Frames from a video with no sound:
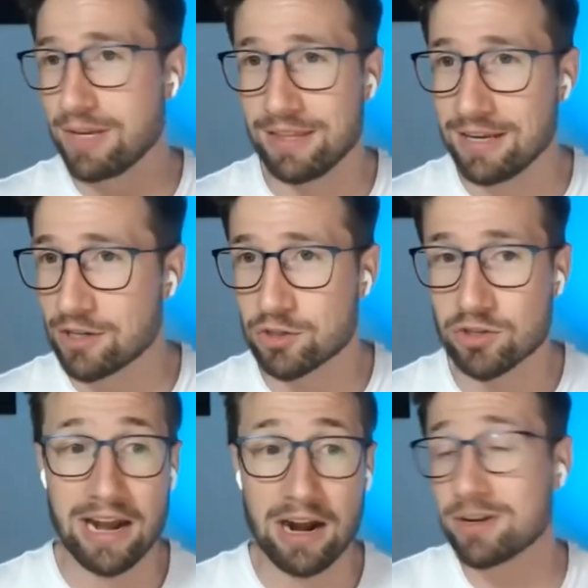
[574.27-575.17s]
in the
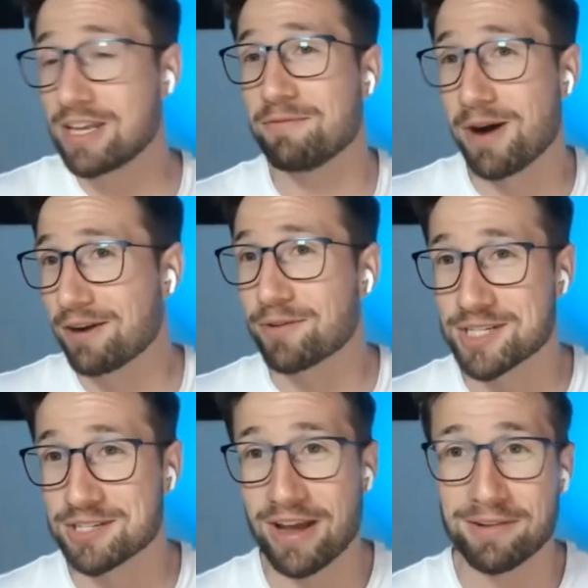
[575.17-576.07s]
industry, and I'll give my
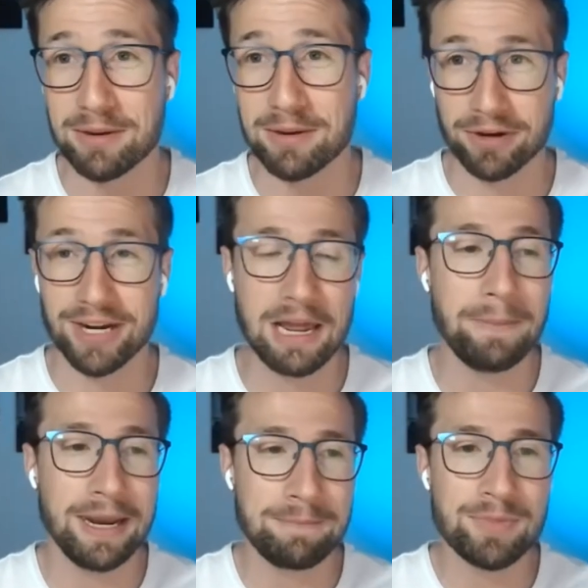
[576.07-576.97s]
reasons for having a branding
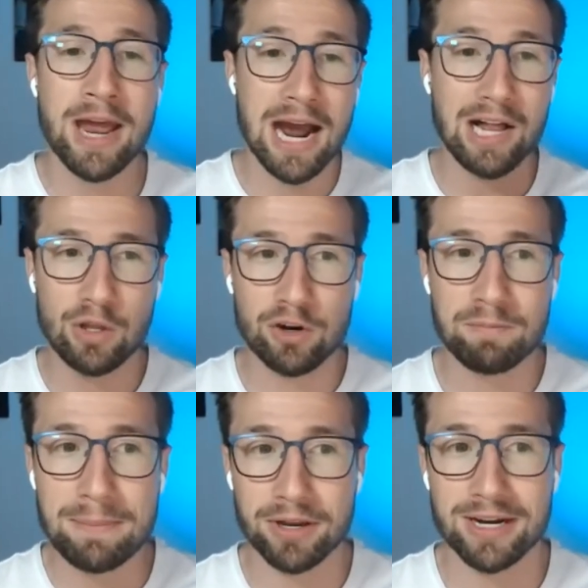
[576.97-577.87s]
campaign. A lot of
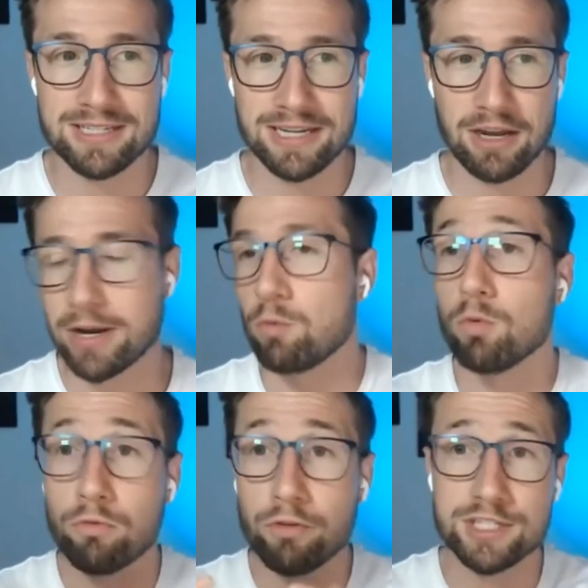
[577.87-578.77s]
people are going to say, okay,
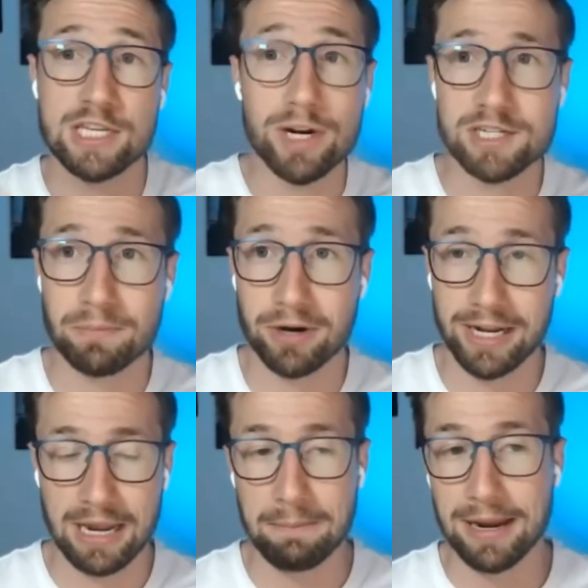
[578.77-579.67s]
firstly, what is a branding
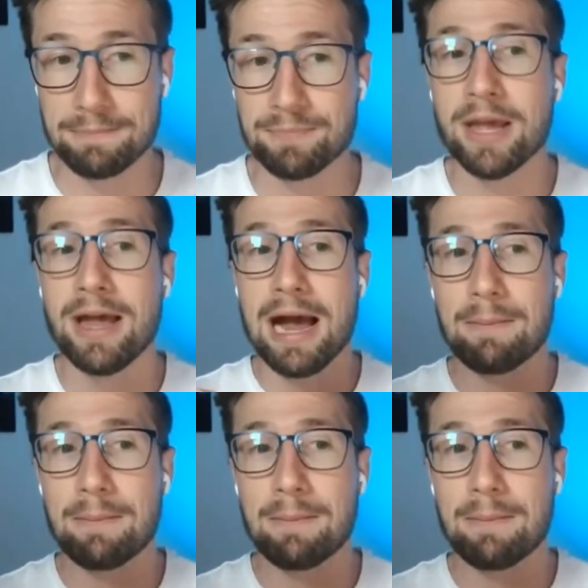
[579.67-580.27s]
campaign? A